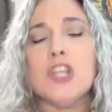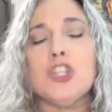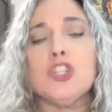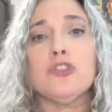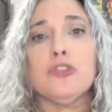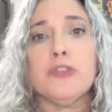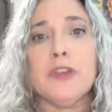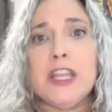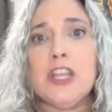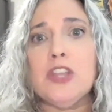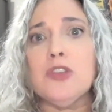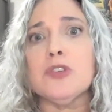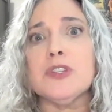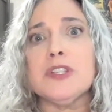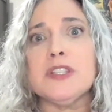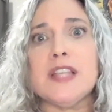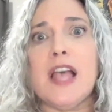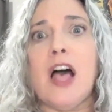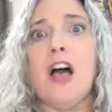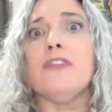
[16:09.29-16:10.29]
Treat
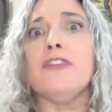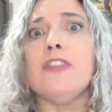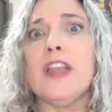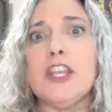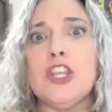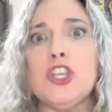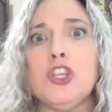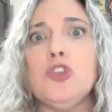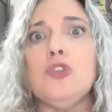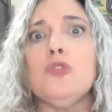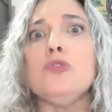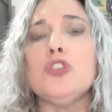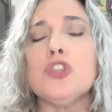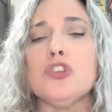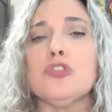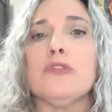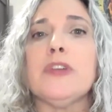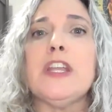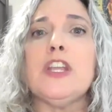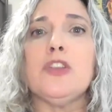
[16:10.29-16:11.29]
yourself like you
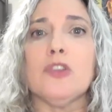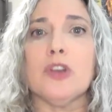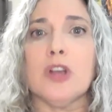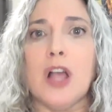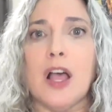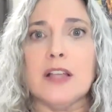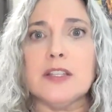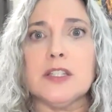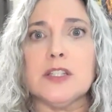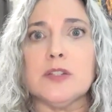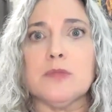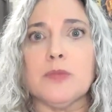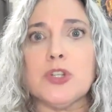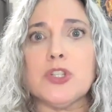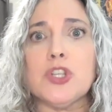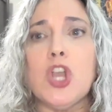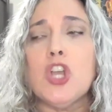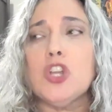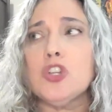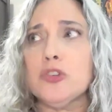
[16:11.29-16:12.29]
treat your customers.